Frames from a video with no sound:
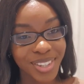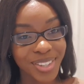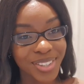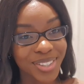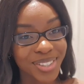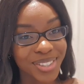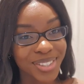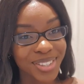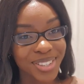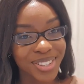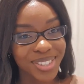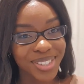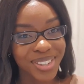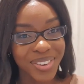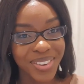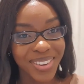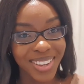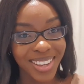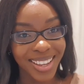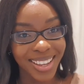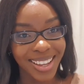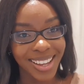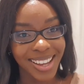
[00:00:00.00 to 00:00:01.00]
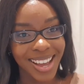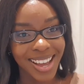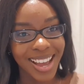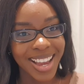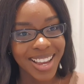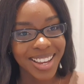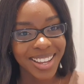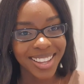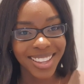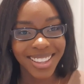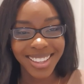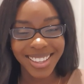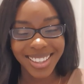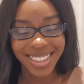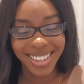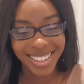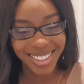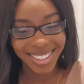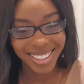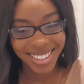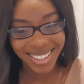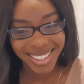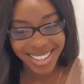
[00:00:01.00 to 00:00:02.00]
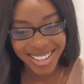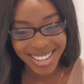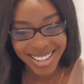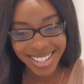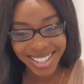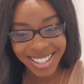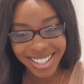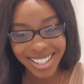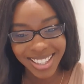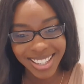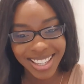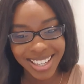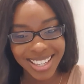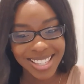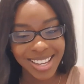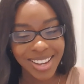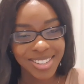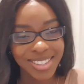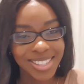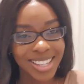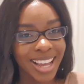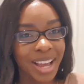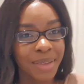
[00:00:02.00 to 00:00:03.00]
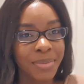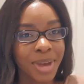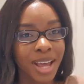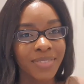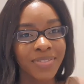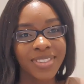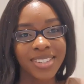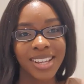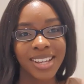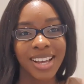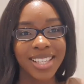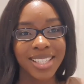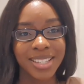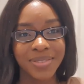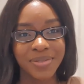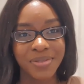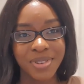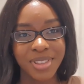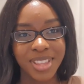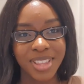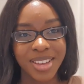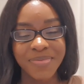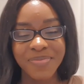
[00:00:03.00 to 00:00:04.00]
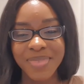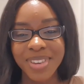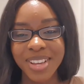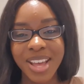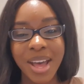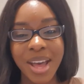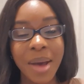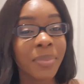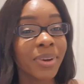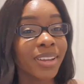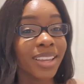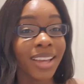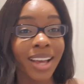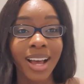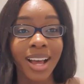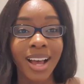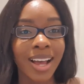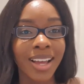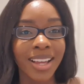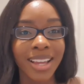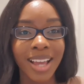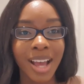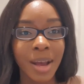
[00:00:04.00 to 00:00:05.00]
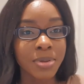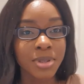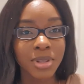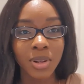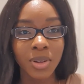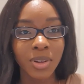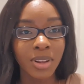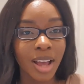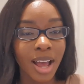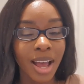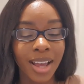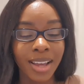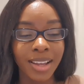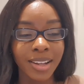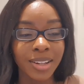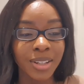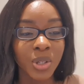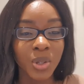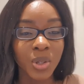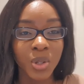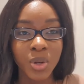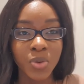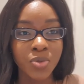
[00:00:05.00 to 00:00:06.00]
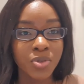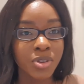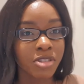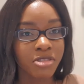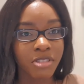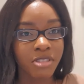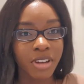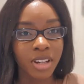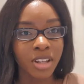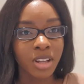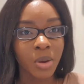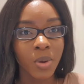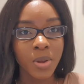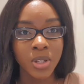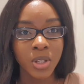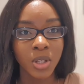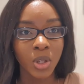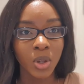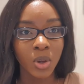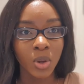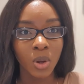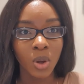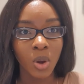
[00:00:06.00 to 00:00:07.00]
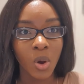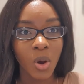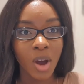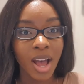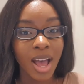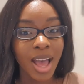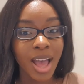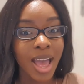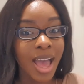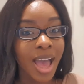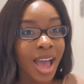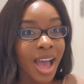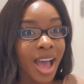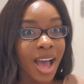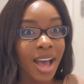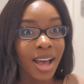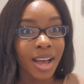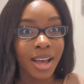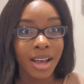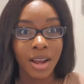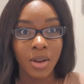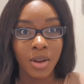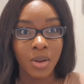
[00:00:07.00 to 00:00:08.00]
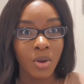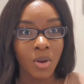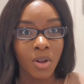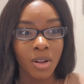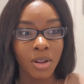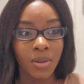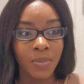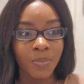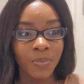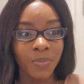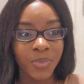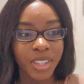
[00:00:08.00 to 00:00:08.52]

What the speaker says: So yeah, it sounds like I'm advertising for them, but yeah, I do not regret going to ULAW at all.